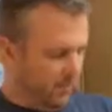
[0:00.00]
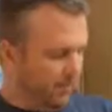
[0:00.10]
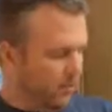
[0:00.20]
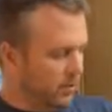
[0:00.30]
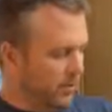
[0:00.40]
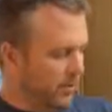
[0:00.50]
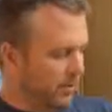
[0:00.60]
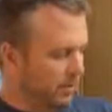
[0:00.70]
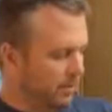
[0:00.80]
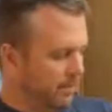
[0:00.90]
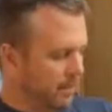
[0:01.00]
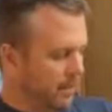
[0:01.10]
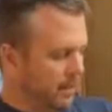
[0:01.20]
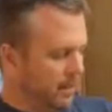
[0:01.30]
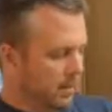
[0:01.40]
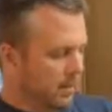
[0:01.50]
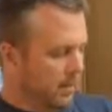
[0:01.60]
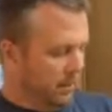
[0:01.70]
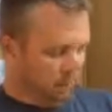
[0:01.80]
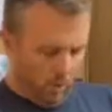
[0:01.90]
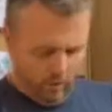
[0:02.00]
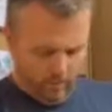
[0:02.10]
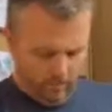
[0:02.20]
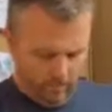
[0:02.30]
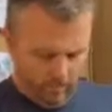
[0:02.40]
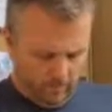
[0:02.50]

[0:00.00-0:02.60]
In the first game, Team 1,